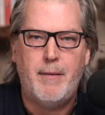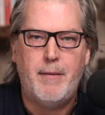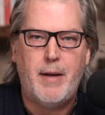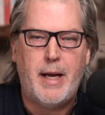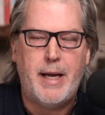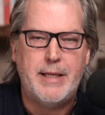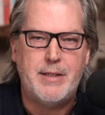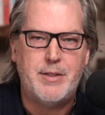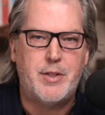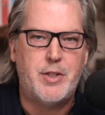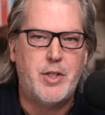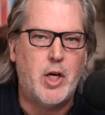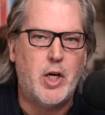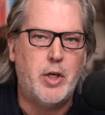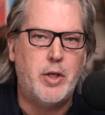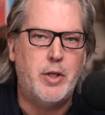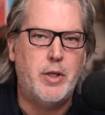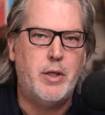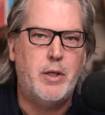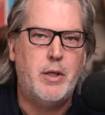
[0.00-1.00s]
has
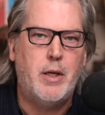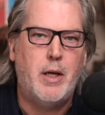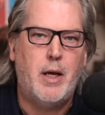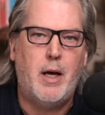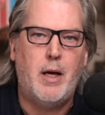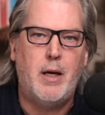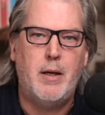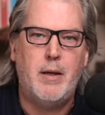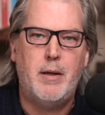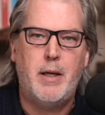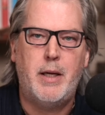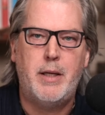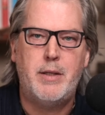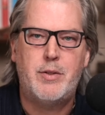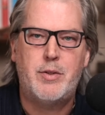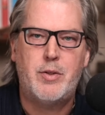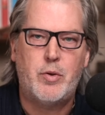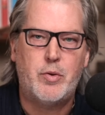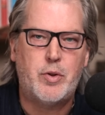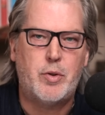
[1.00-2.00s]
done and
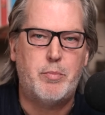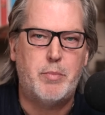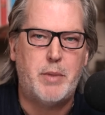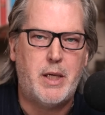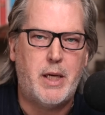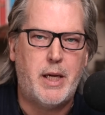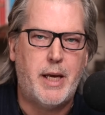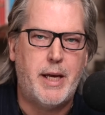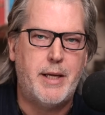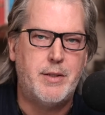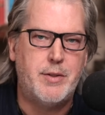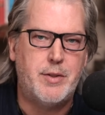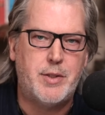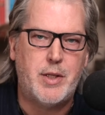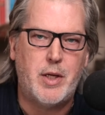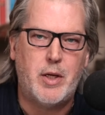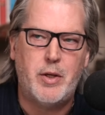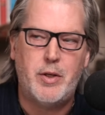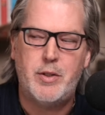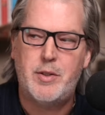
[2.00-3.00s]
social media has
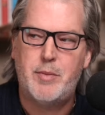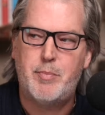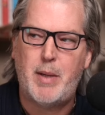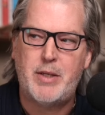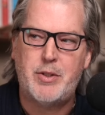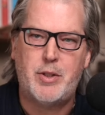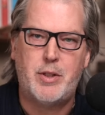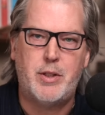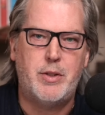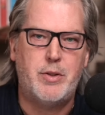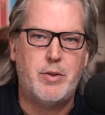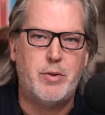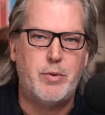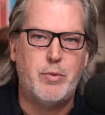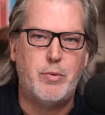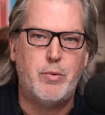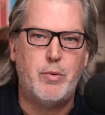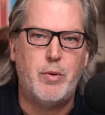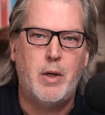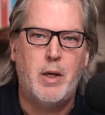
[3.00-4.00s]
done, especially
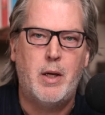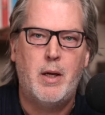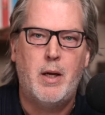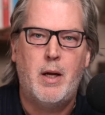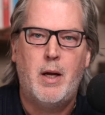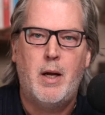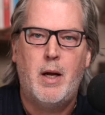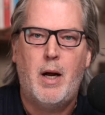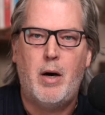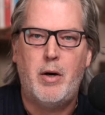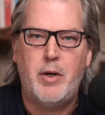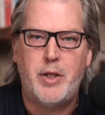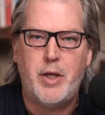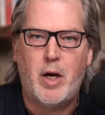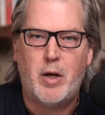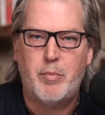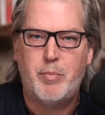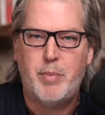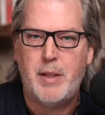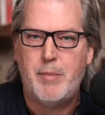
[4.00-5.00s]
to our
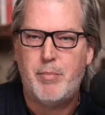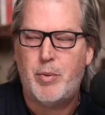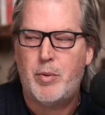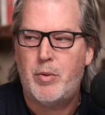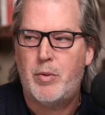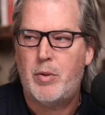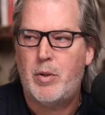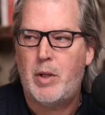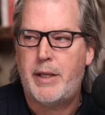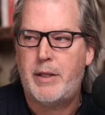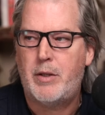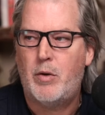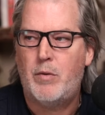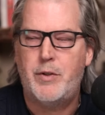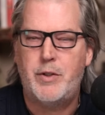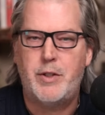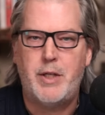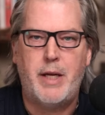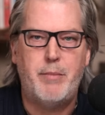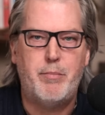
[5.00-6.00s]
young people. Like
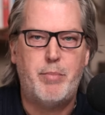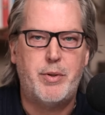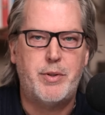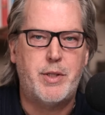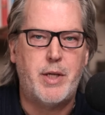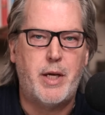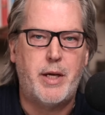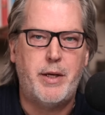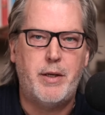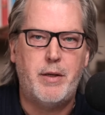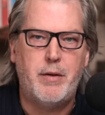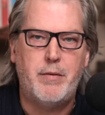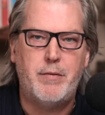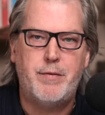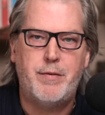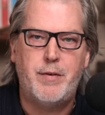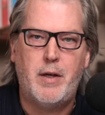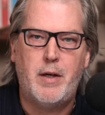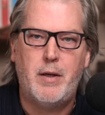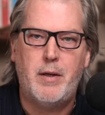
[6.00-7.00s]
over 10% of